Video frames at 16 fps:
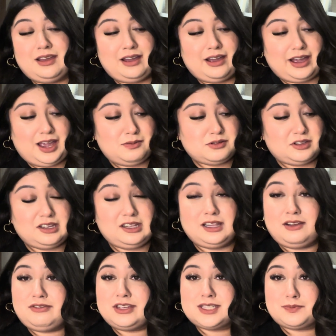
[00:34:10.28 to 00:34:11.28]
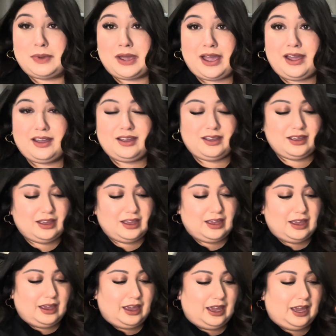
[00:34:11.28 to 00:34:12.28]
I absolutely love this bag.
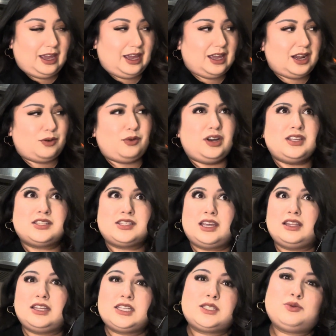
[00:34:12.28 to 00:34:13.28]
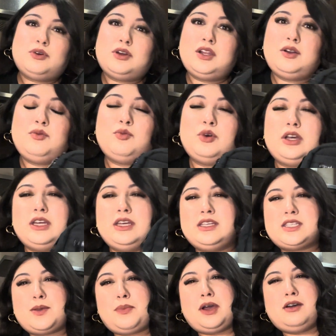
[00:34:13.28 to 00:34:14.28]
And I want to say this one
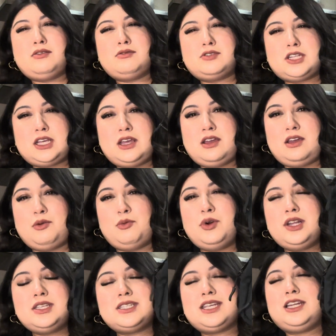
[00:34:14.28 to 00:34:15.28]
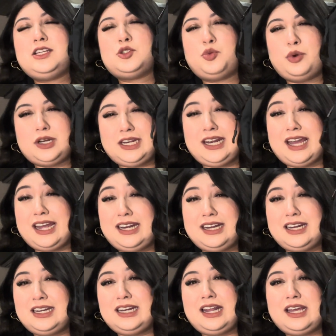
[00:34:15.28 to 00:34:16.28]
was about, I want to say
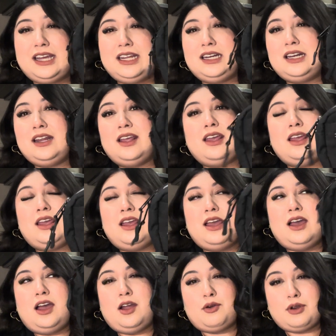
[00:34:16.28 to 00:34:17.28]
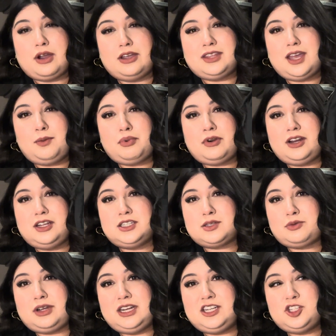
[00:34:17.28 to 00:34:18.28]
$29.99, around that price
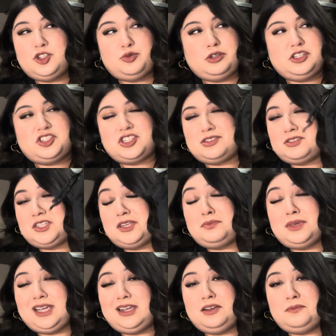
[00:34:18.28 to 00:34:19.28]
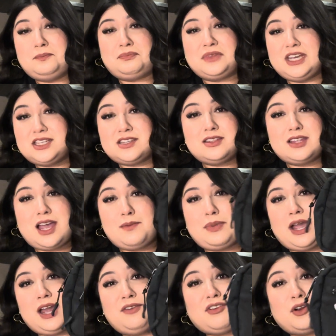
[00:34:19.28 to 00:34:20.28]
range, which to me isn't that
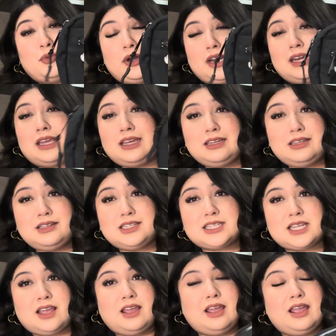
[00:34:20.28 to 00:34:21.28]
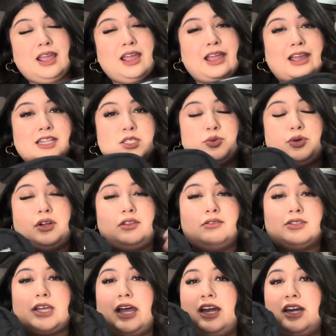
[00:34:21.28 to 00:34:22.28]
bad for what it is. It's one of
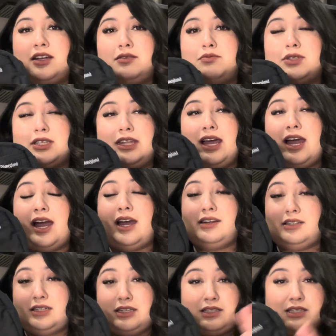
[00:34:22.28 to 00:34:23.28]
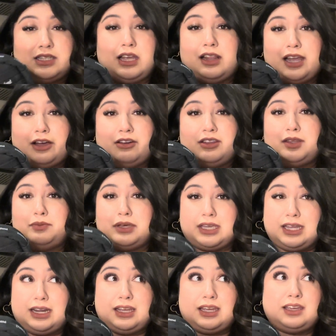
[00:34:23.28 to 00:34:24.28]
those items that did sell out in the
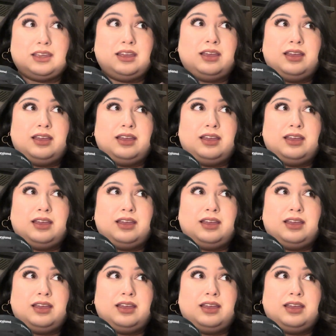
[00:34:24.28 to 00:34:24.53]
beginning,